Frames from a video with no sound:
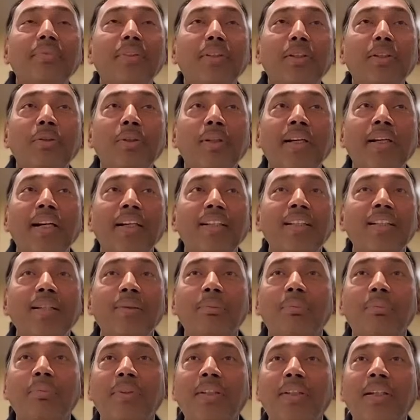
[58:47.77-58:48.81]
you'll get
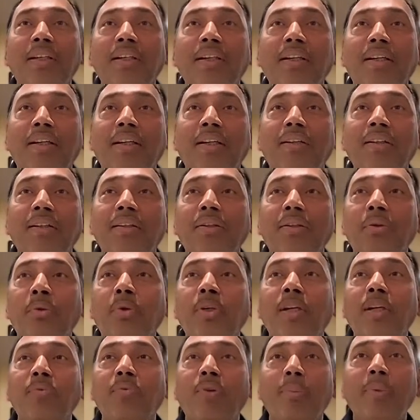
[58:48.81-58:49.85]
some
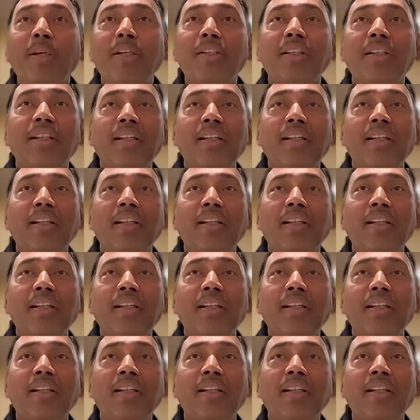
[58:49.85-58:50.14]
good information